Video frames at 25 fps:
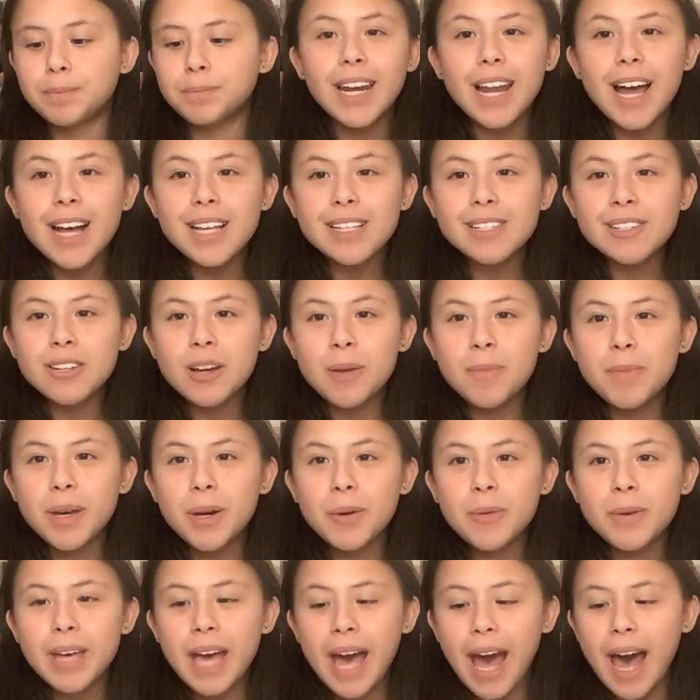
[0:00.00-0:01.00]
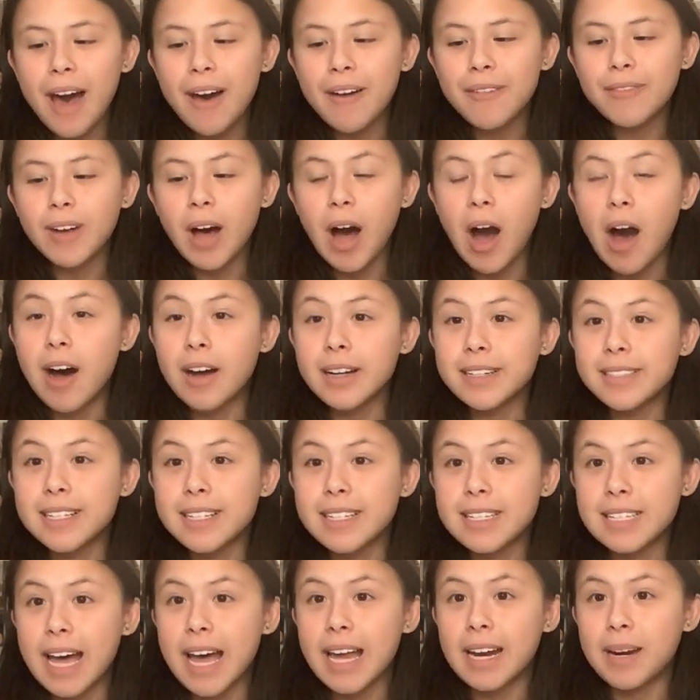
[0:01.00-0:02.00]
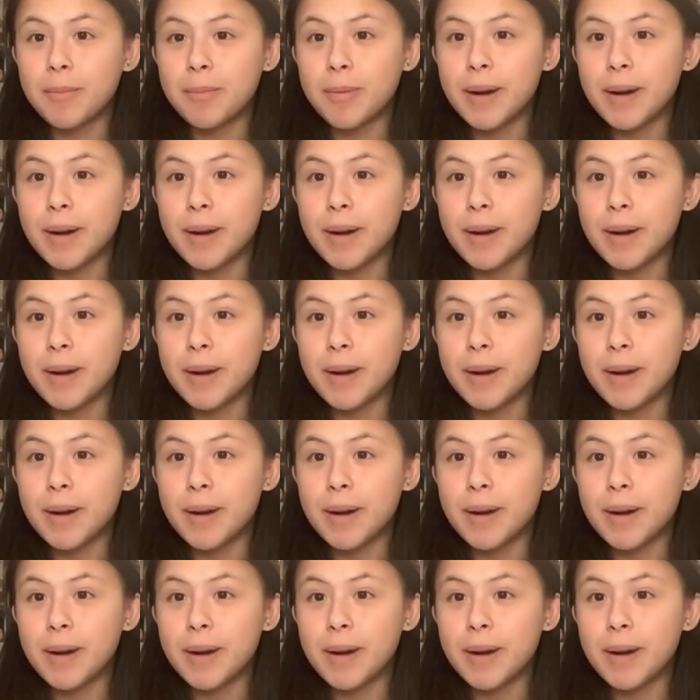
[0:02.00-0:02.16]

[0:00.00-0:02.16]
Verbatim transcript: The last topic we have are designer